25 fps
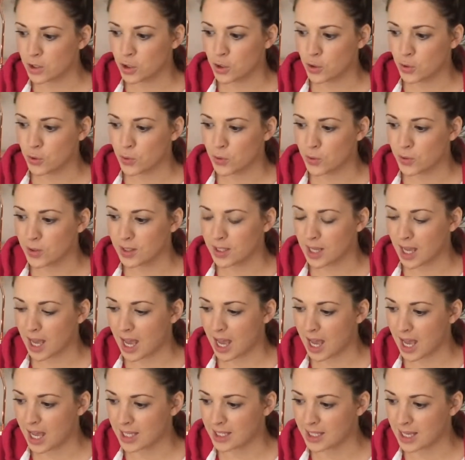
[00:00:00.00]
Jones
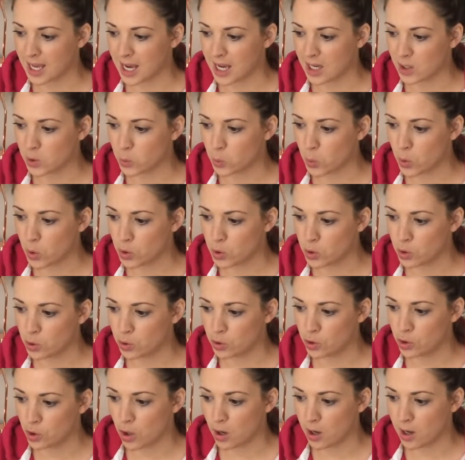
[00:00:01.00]
has asked, what do you
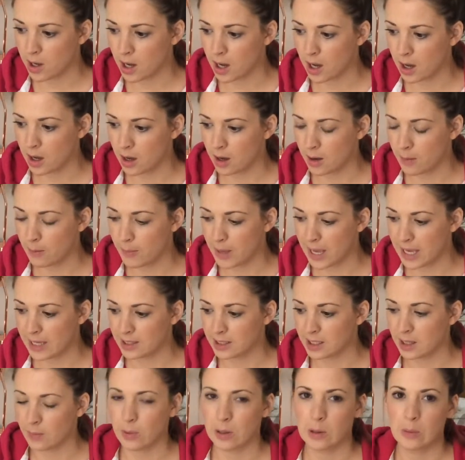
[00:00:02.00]
enjoy
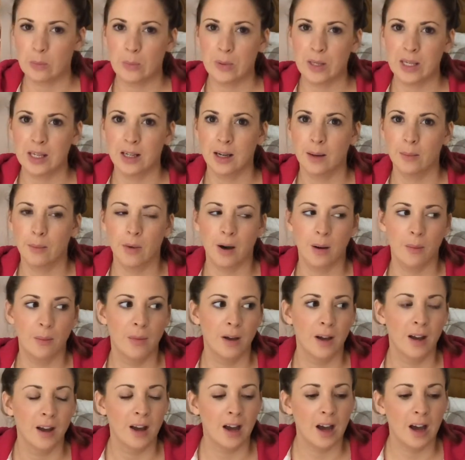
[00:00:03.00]
best about being a mum?